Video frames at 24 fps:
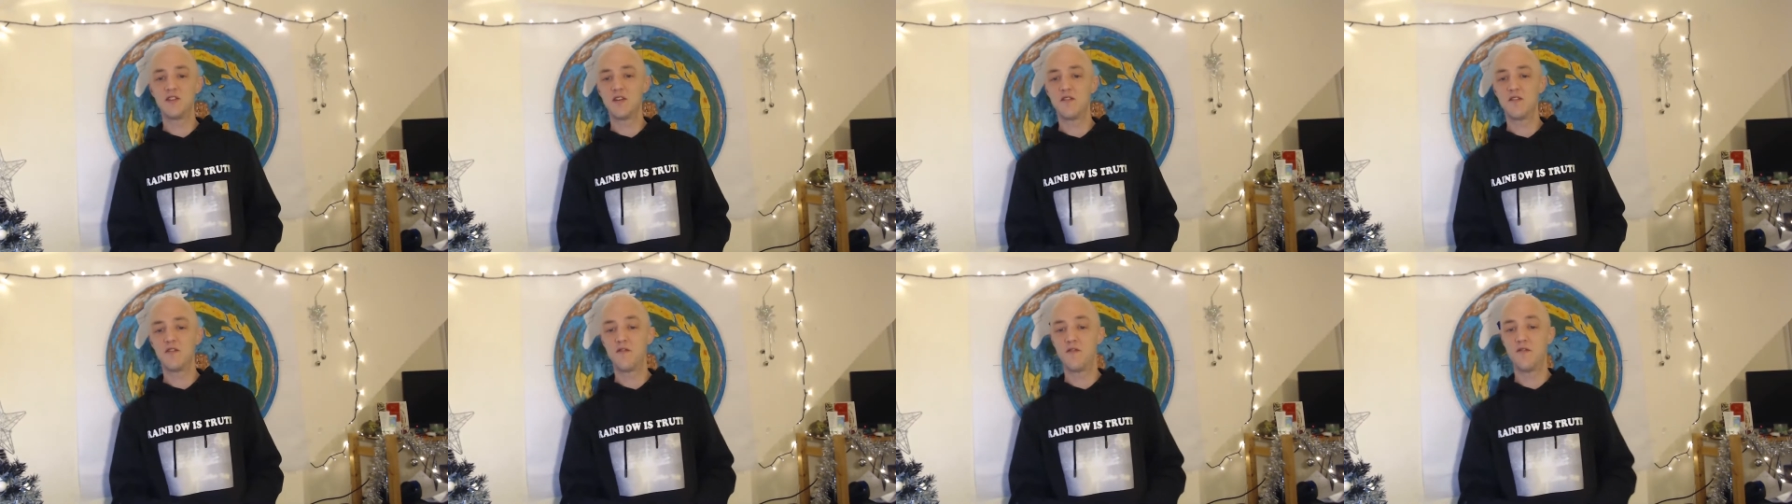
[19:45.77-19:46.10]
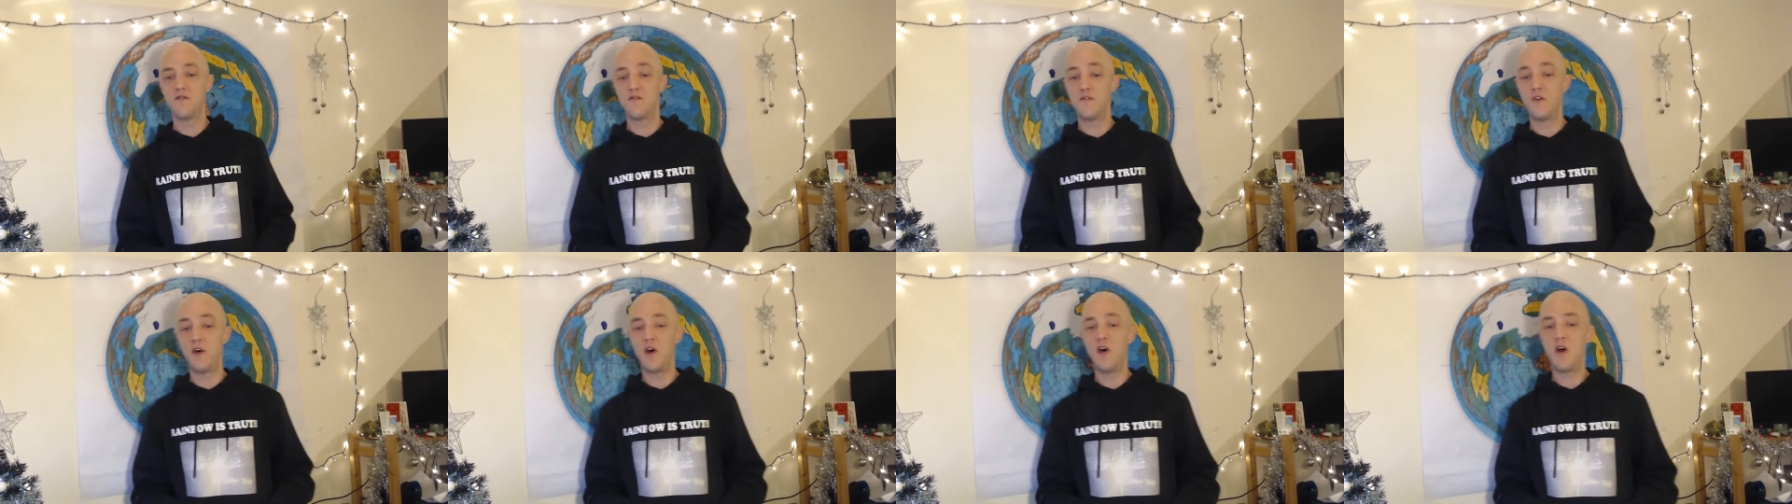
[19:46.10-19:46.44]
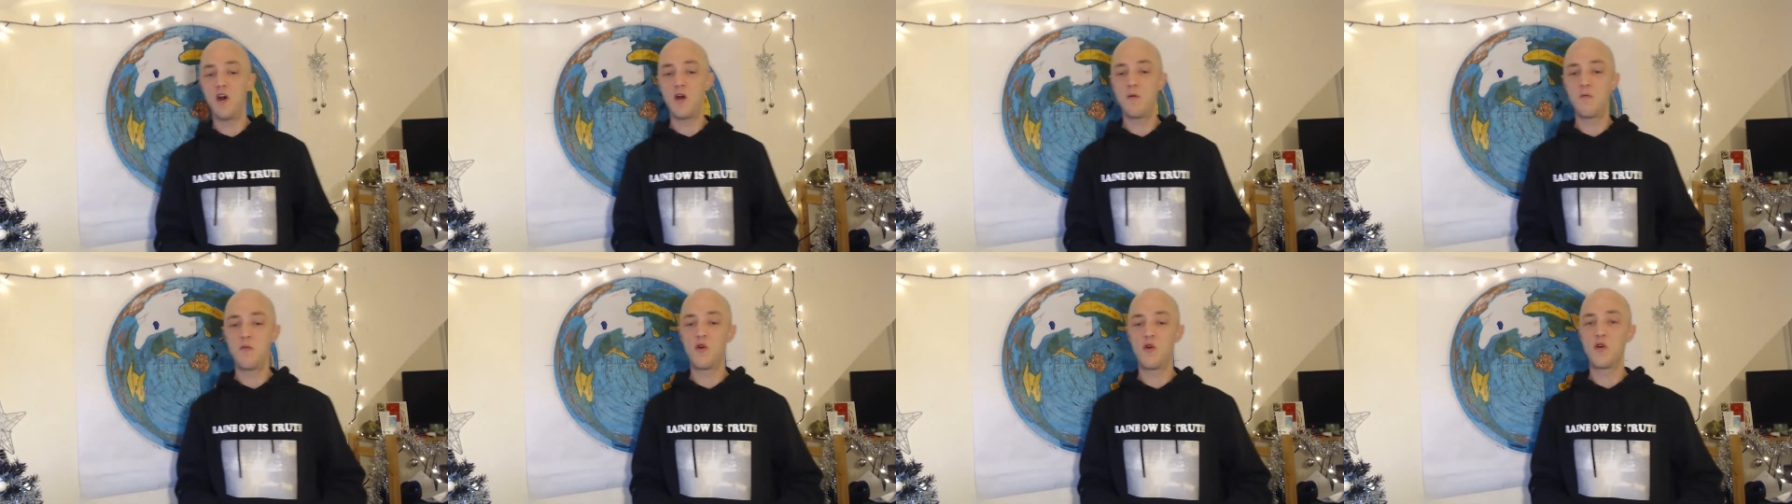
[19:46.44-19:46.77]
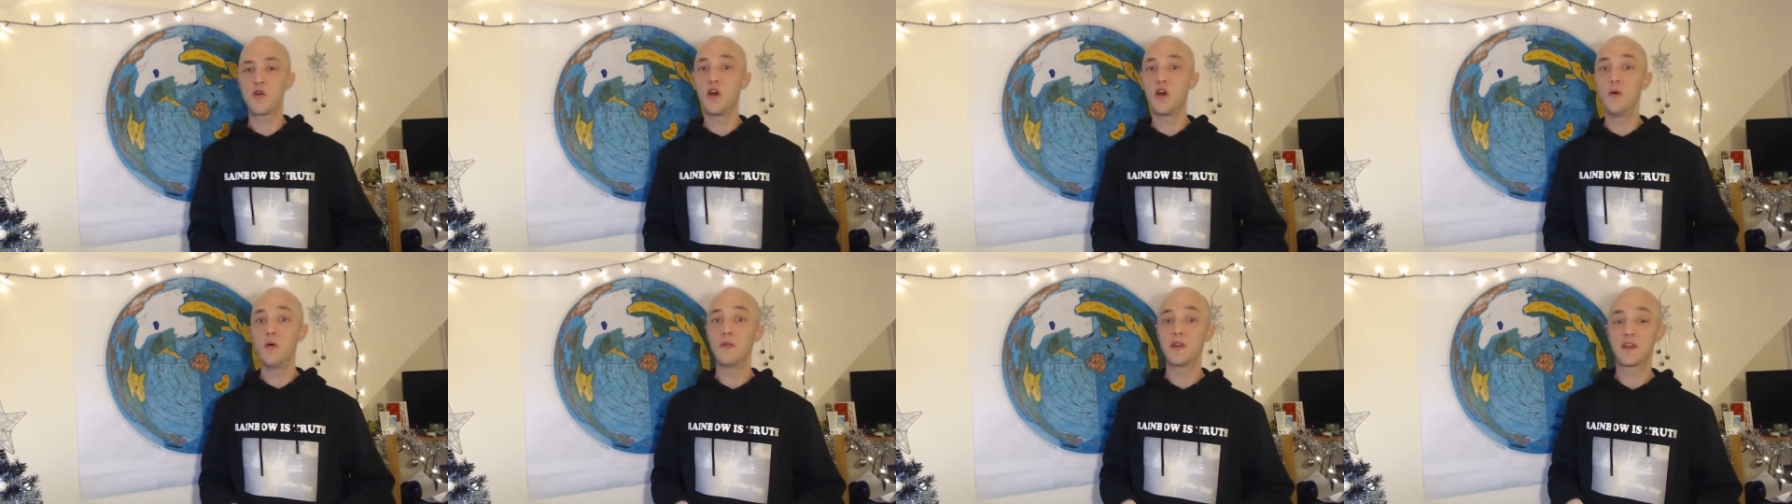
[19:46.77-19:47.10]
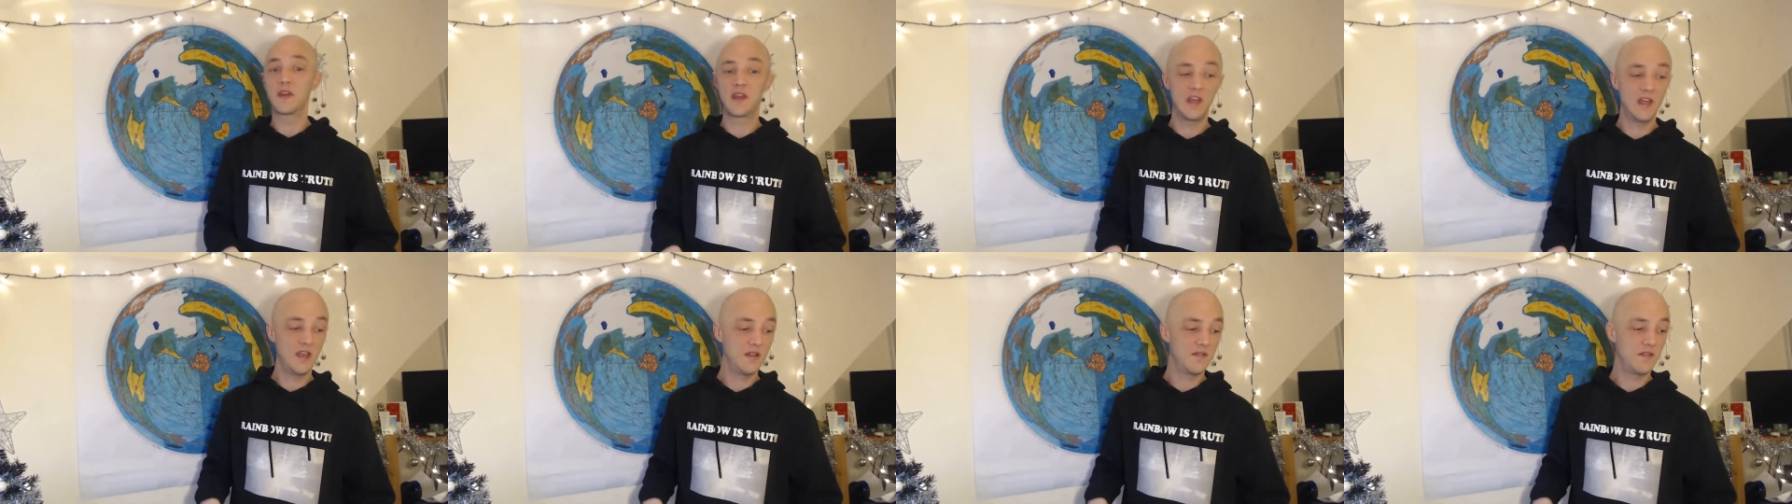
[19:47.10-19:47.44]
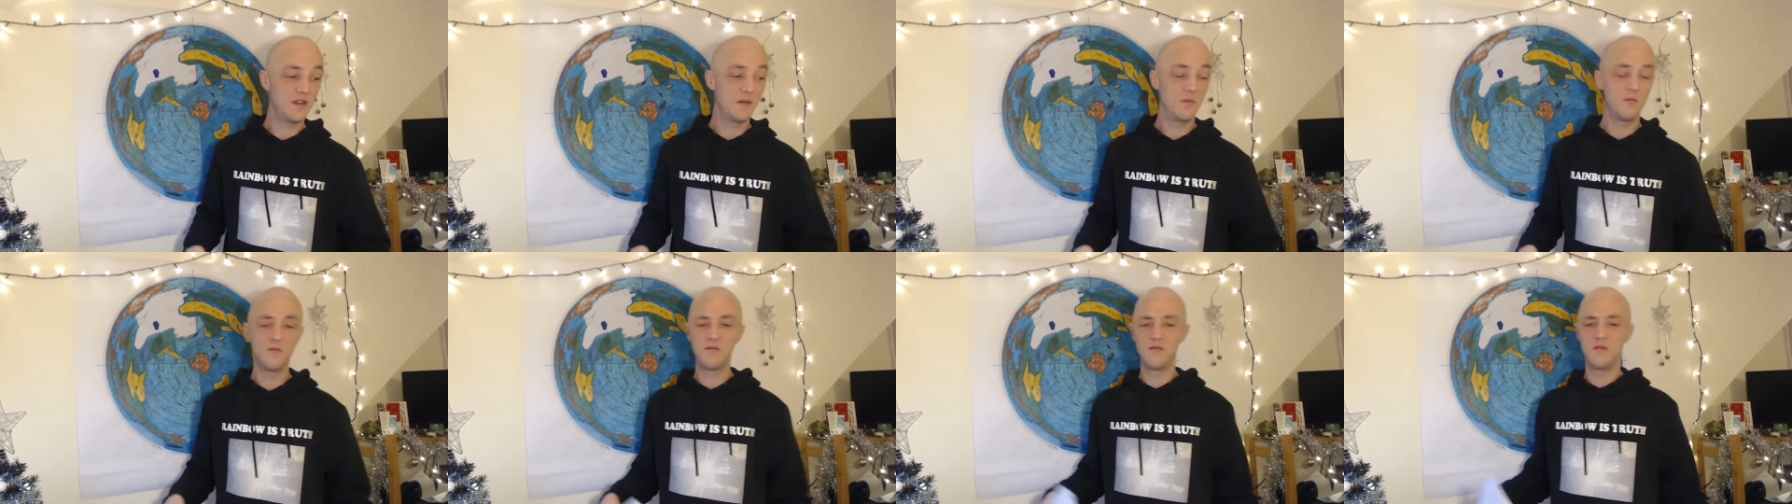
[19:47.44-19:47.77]
are far more complicated
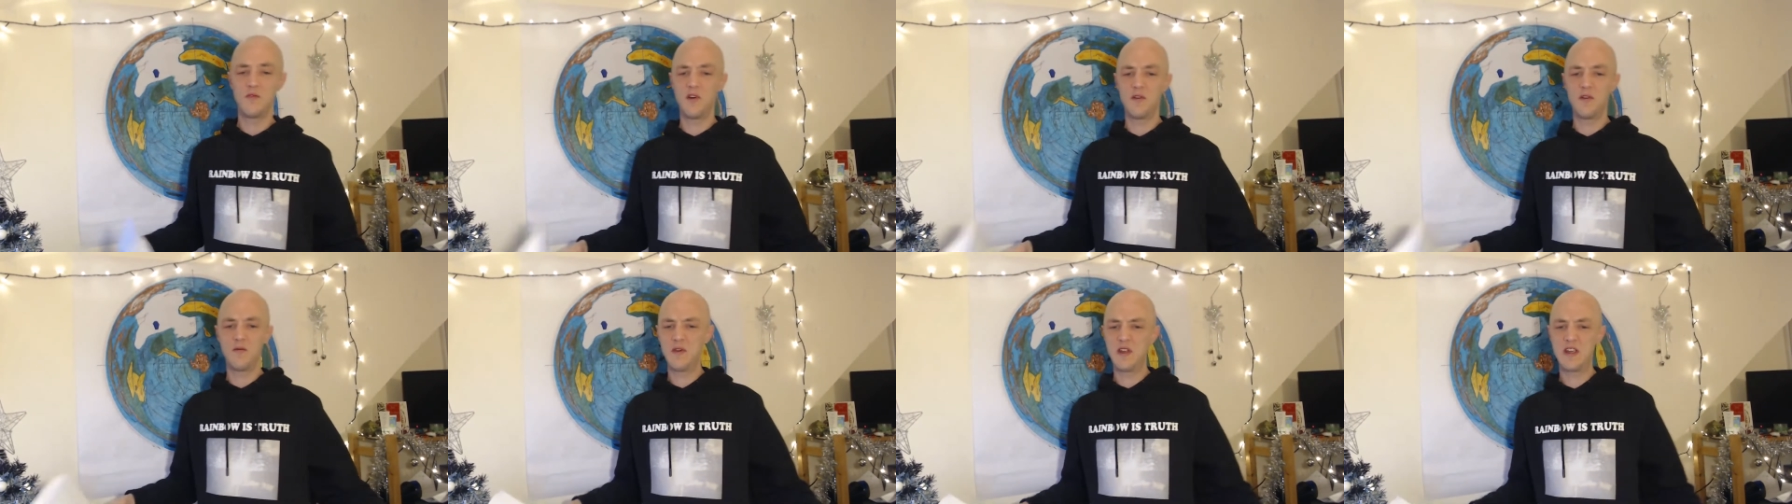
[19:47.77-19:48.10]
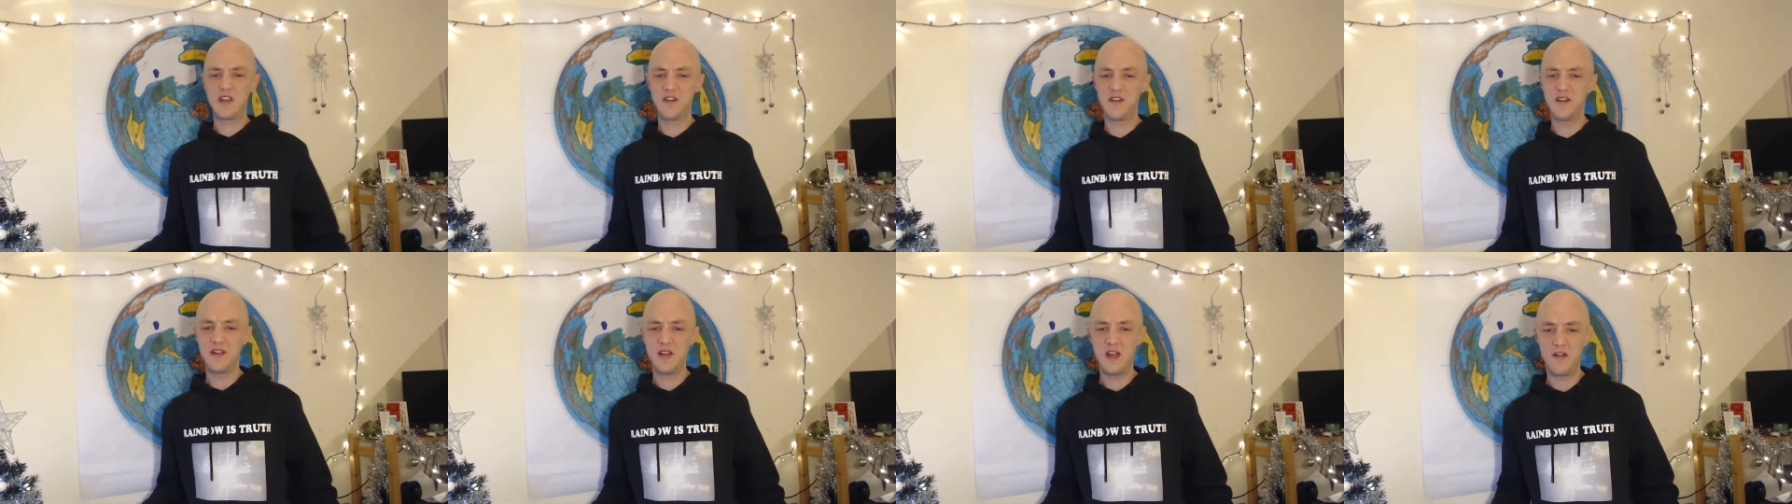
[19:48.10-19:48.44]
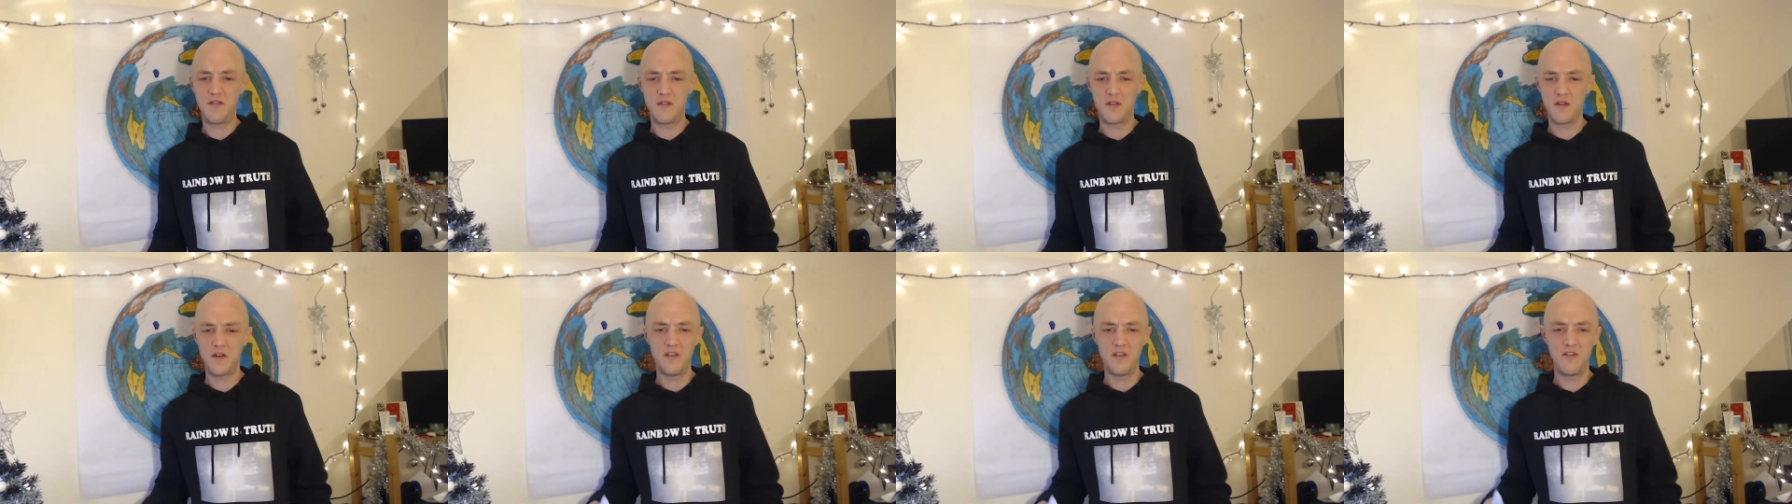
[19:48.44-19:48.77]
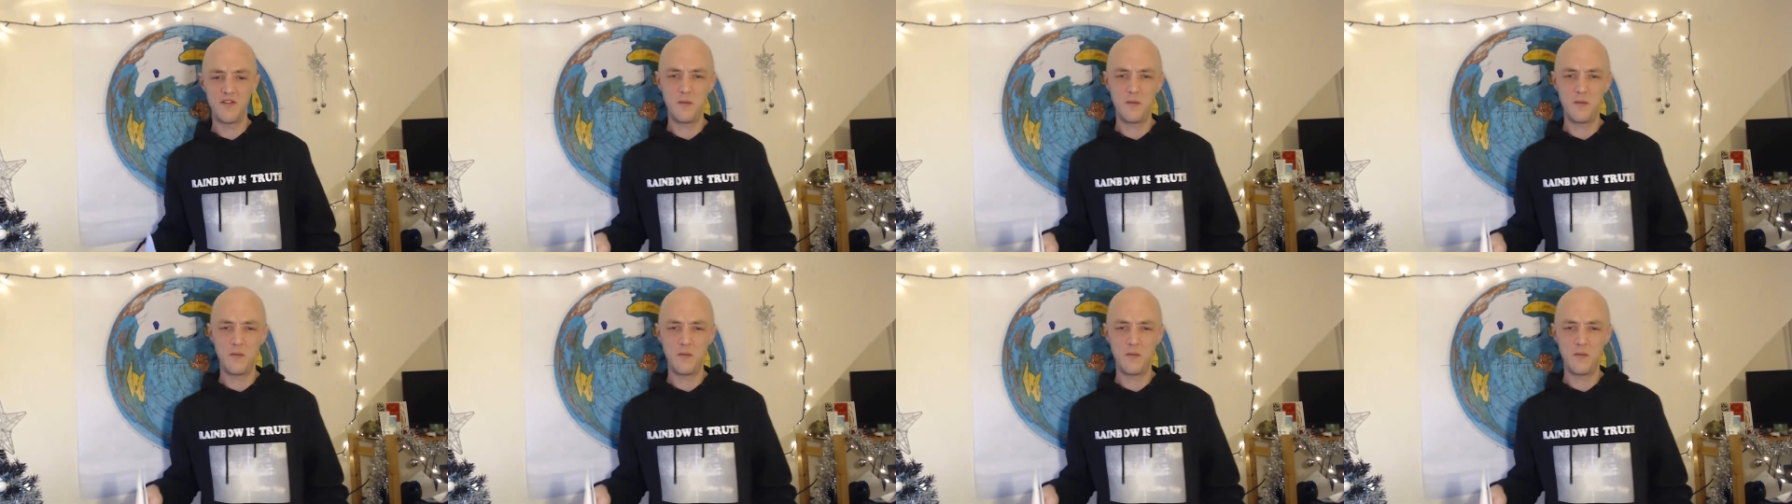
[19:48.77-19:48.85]
than what we could ever have